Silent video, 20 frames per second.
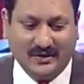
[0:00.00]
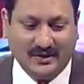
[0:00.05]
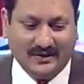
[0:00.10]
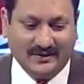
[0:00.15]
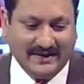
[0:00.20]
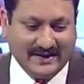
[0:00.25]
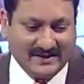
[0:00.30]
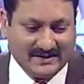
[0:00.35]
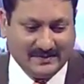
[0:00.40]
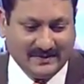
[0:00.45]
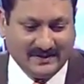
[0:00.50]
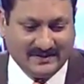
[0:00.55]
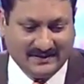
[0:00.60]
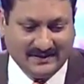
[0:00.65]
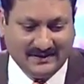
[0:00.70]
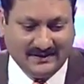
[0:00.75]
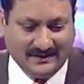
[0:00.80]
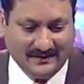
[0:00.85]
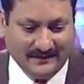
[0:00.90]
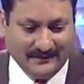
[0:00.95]
you're the expert
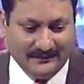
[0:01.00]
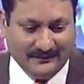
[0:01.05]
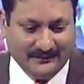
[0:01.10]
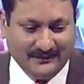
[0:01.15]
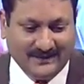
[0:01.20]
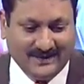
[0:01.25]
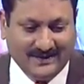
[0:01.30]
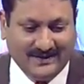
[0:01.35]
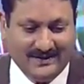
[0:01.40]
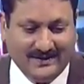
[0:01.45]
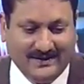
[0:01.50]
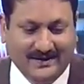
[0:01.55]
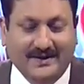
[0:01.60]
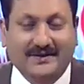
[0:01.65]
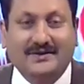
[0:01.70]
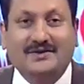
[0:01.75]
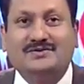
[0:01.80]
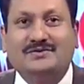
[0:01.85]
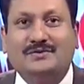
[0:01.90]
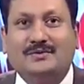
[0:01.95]
here
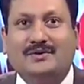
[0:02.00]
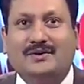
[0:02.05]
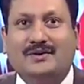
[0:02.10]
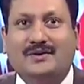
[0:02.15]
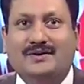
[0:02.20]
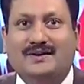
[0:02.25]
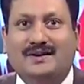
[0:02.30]
in the studio,